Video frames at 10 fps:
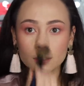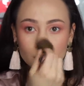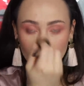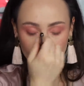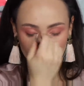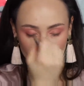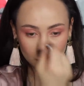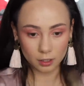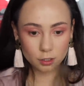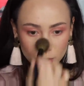so
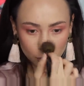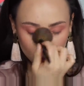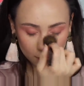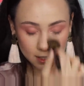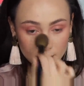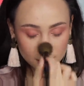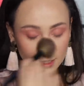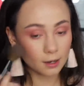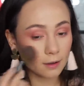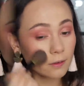everything looks
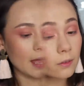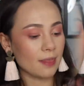cohesive.